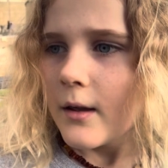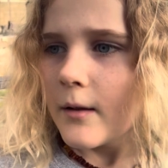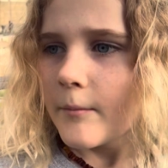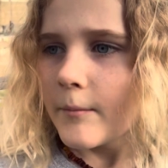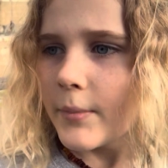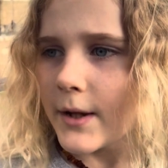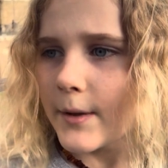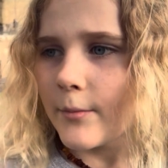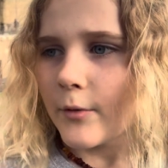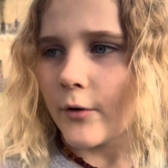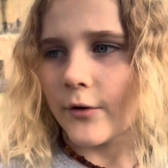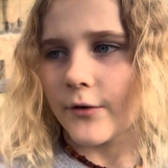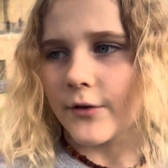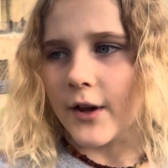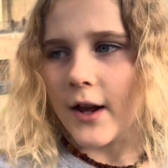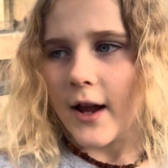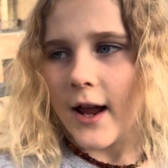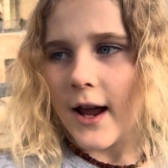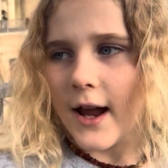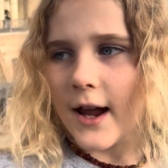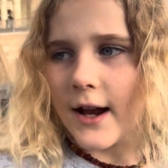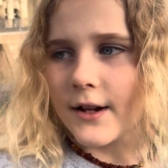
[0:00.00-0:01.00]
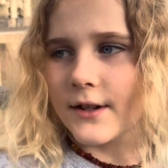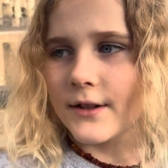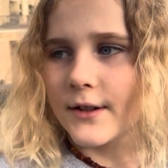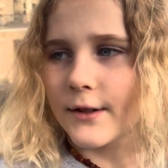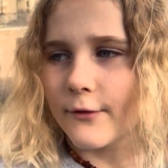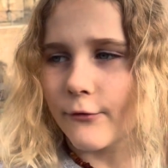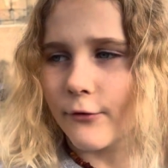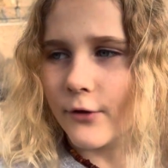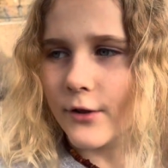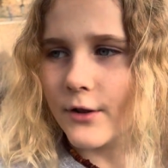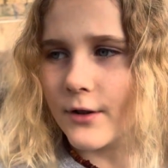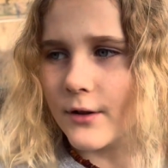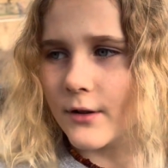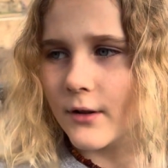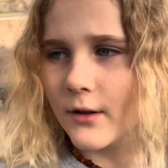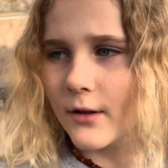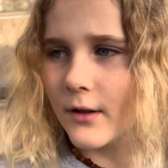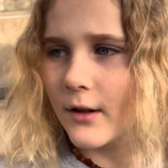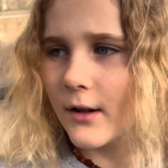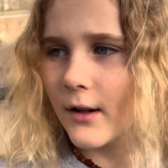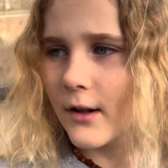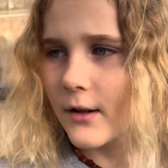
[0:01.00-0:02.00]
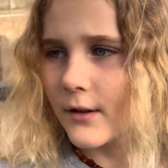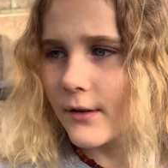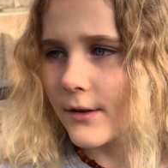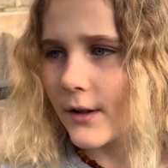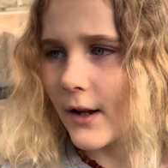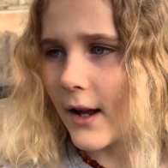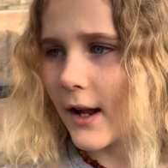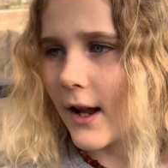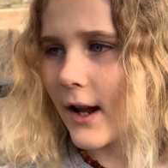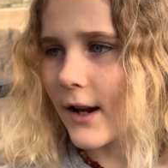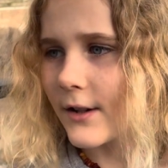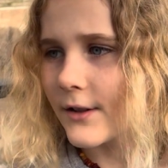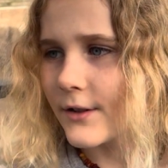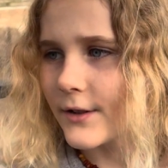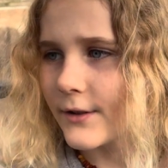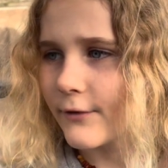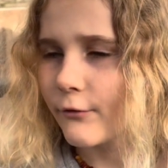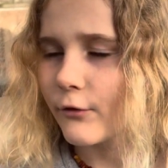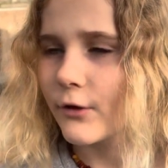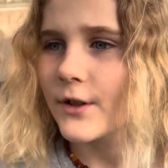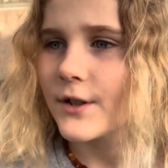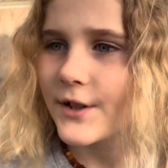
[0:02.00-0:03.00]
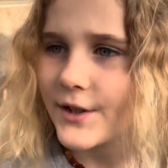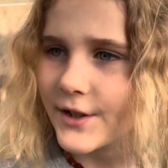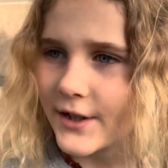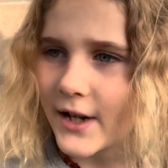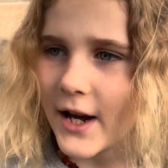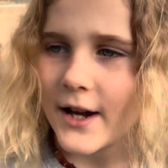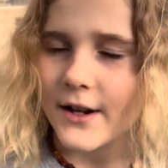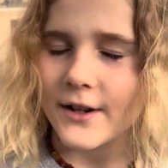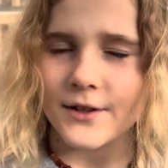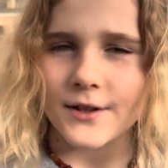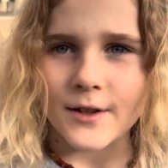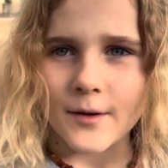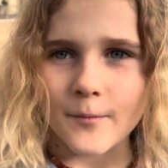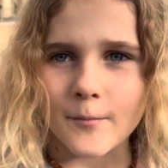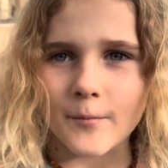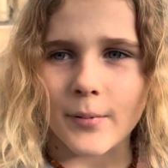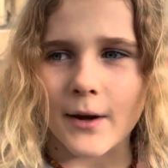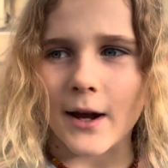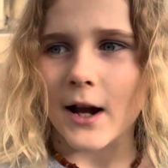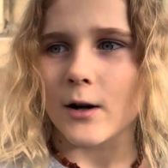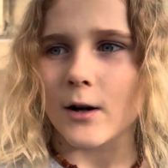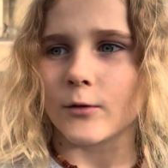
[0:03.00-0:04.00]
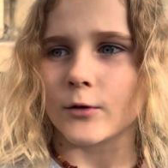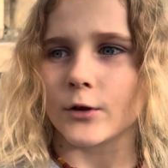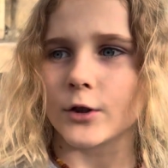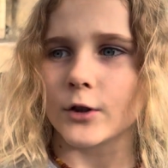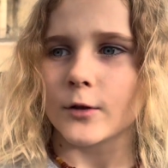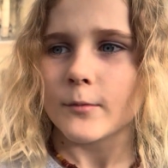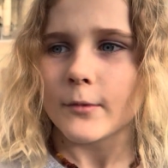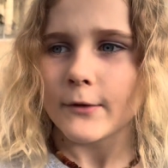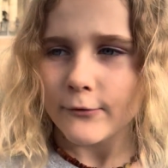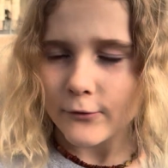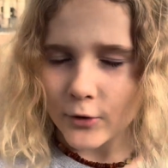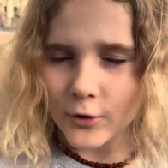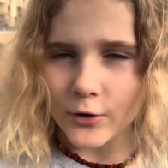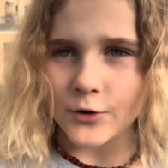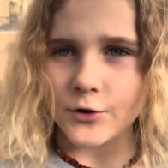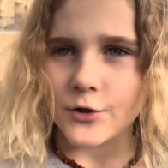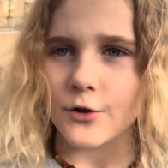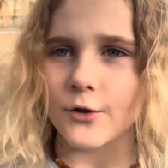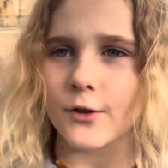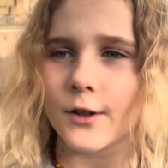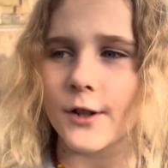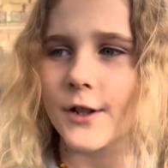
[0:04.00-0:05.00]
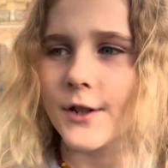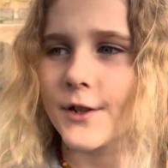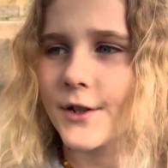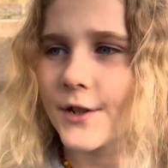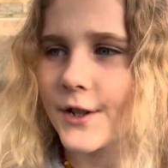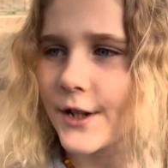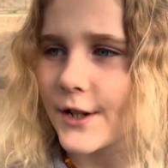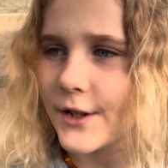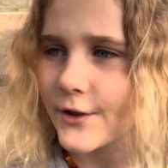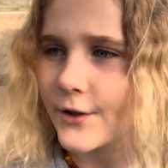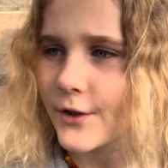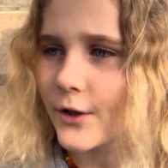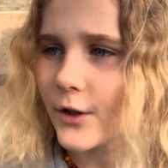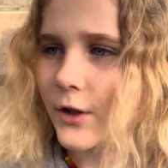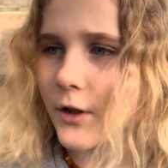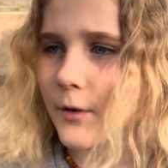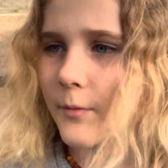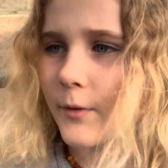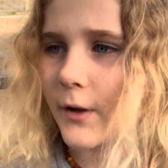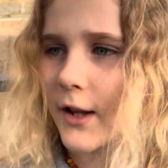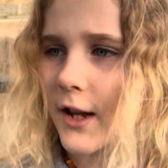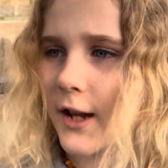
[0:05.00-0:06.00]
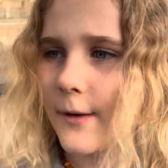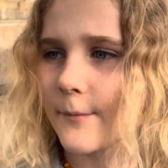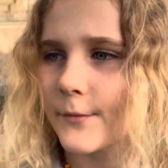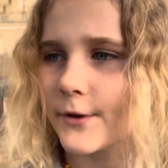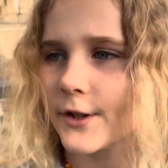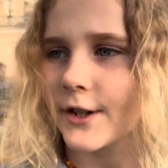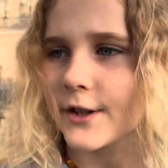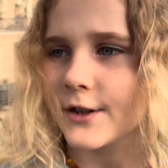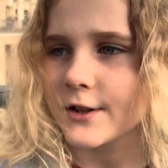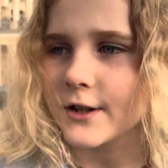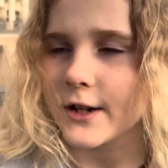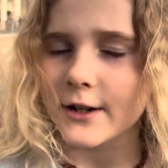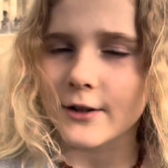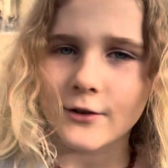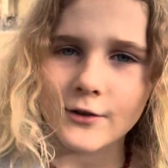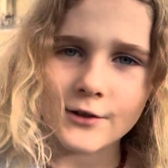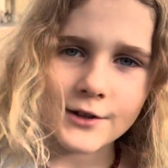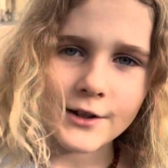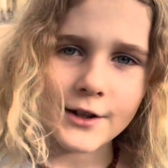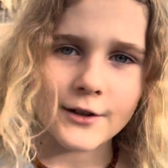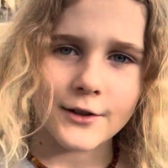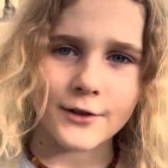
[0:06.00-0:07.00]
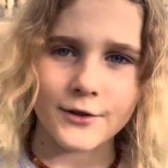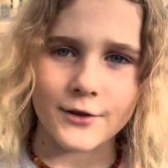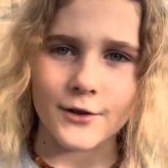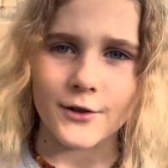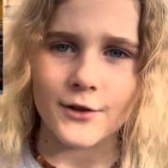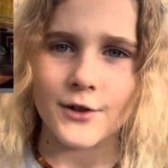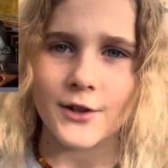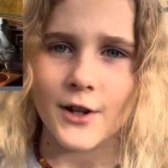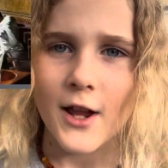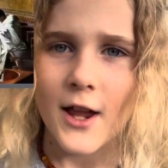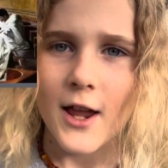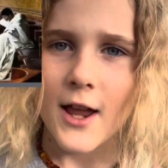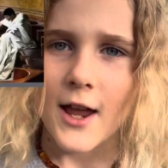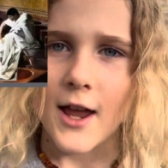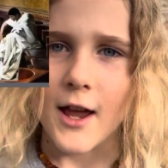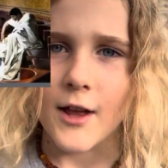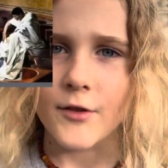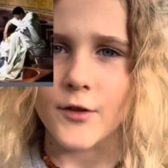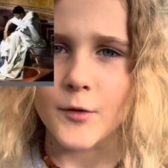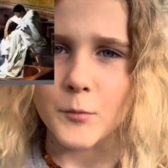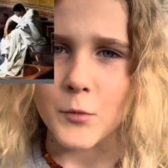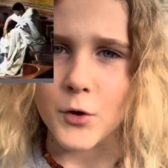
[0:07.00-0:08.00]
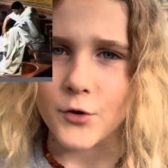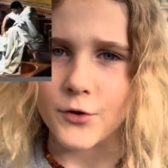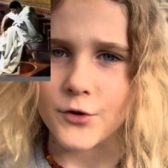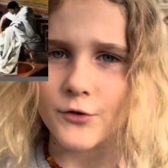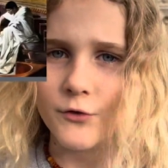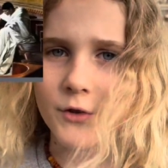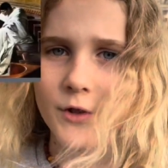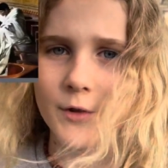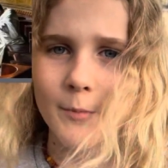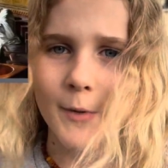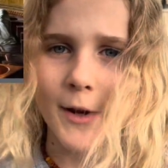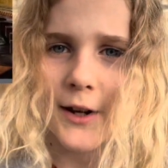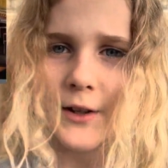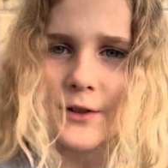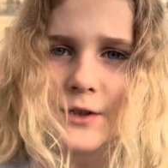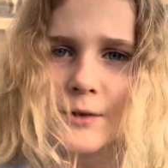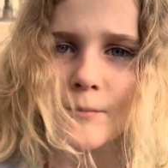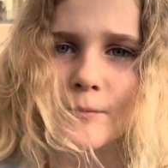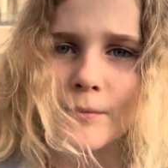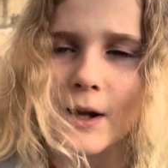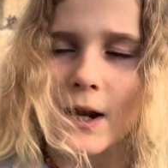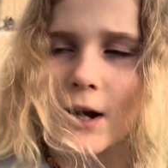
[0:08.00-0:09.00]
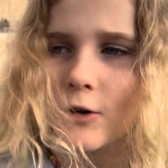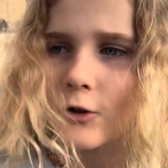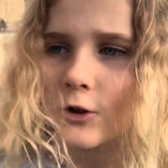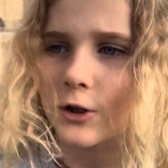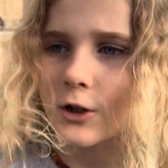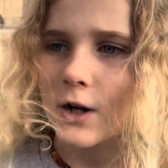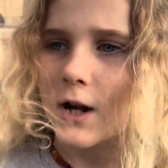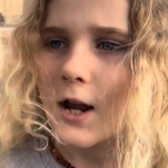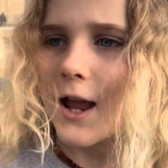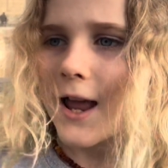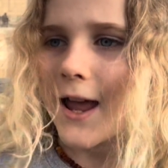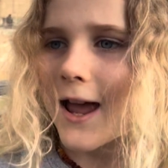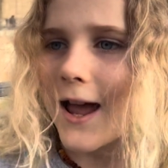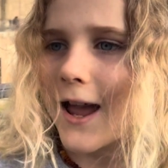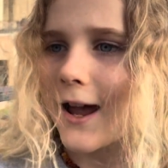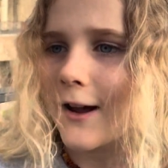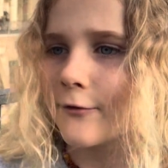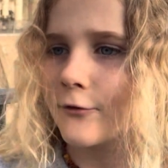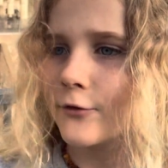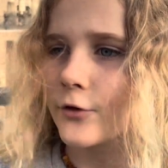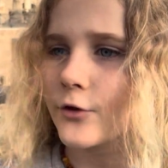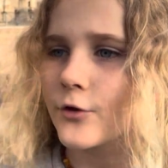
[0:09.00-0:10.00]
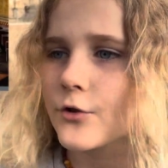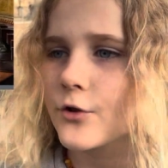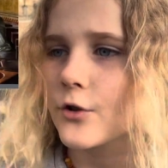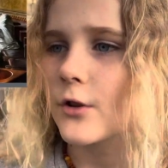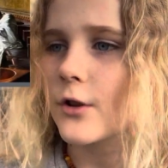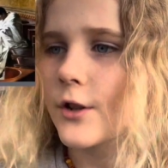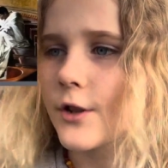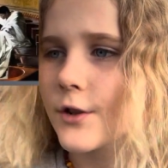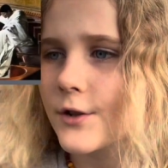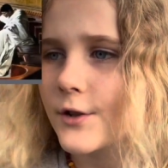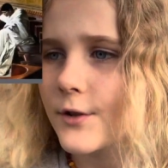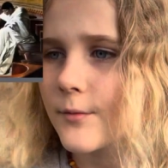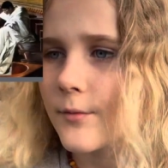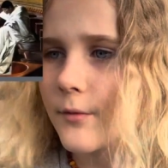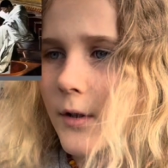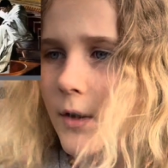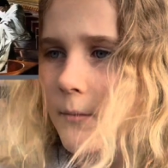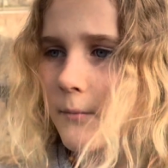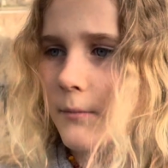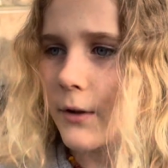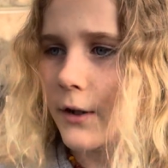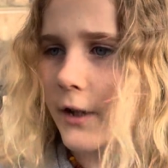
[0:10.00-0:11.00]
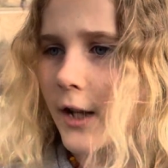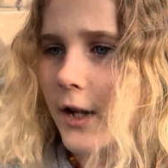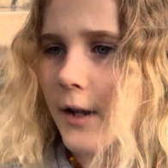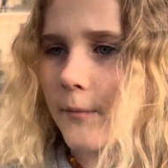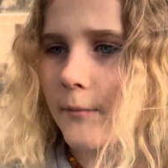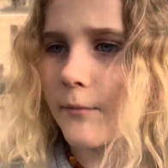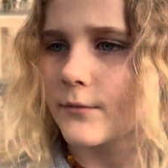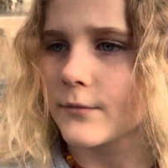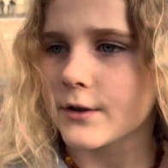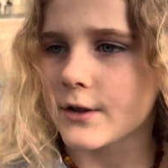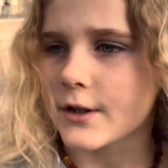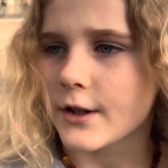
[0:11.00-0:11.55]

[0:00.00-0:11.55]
people that had different status and power. Before Julius Caesar became dictator, senators had the most respect and power. After Julius became